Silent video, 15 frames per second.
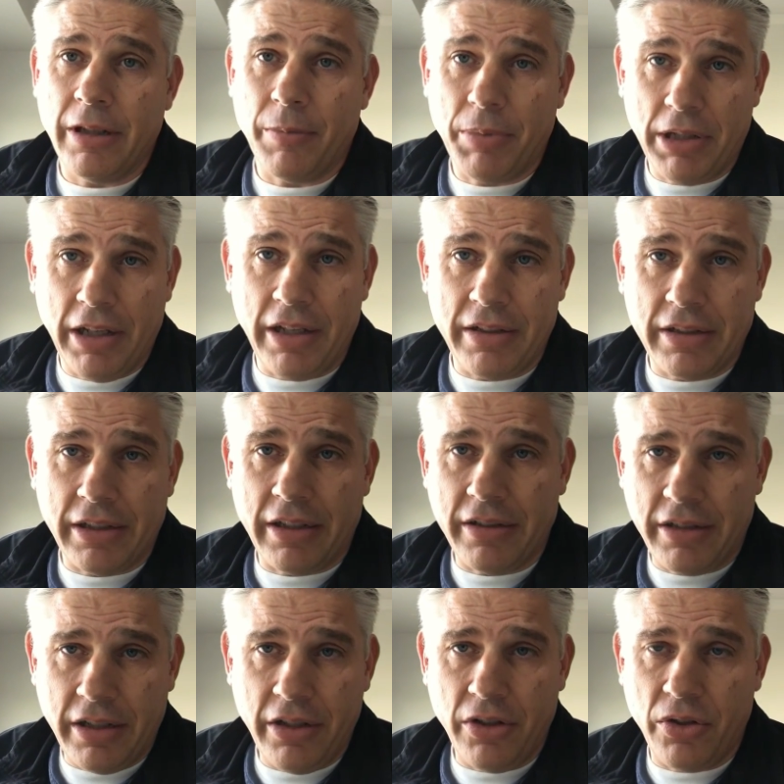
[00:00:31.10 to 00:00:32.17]
a plan to
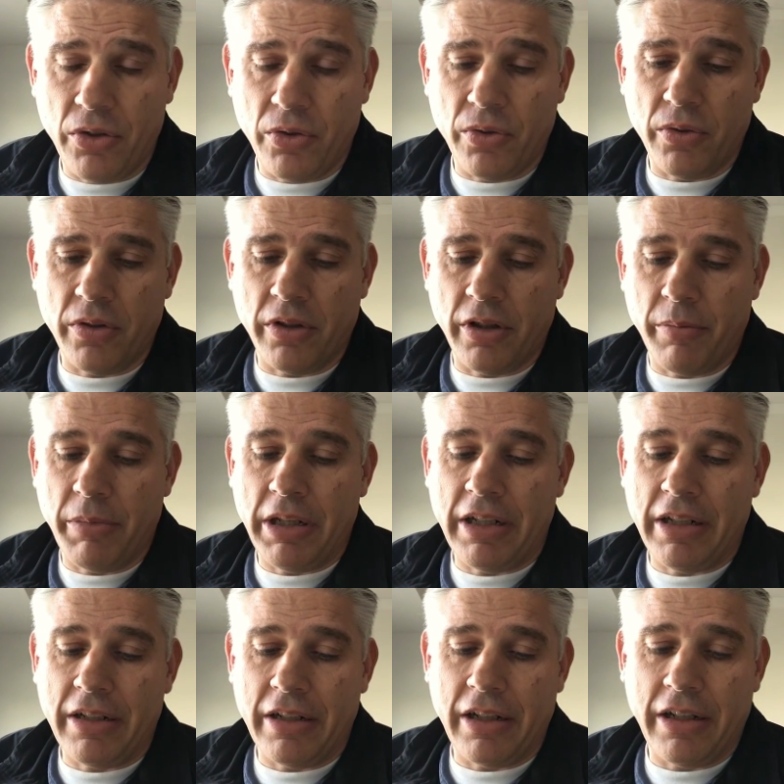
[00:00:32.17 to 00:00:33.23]
continue the
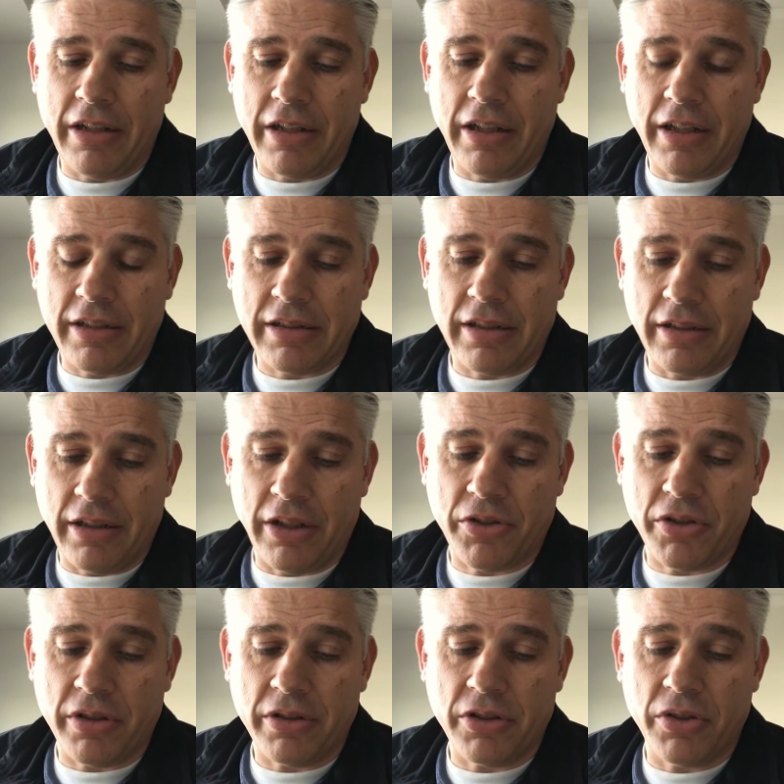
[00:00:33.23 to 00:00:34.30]
meeting at the next
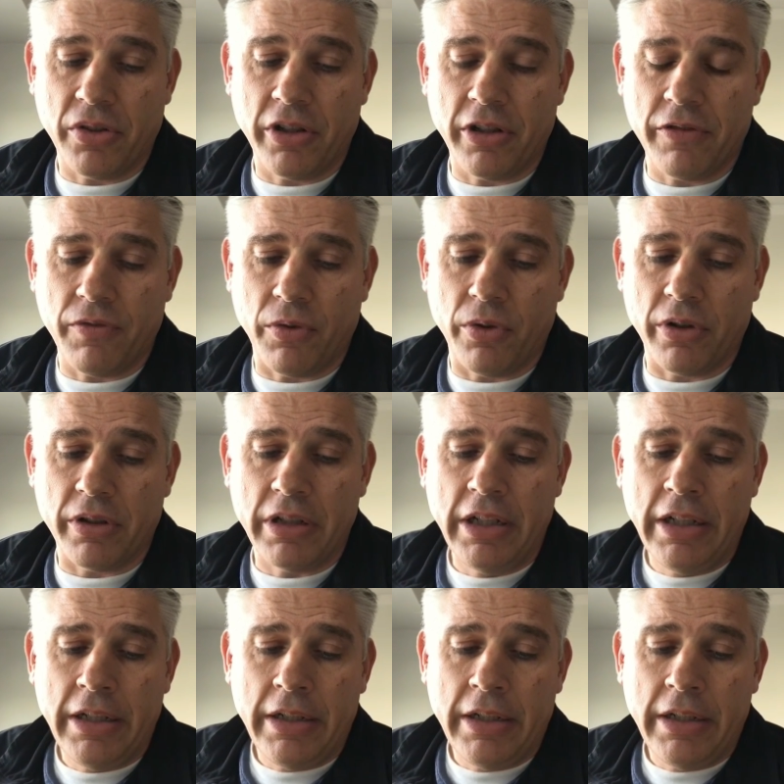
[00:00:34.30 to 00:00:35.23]
election. So therefore,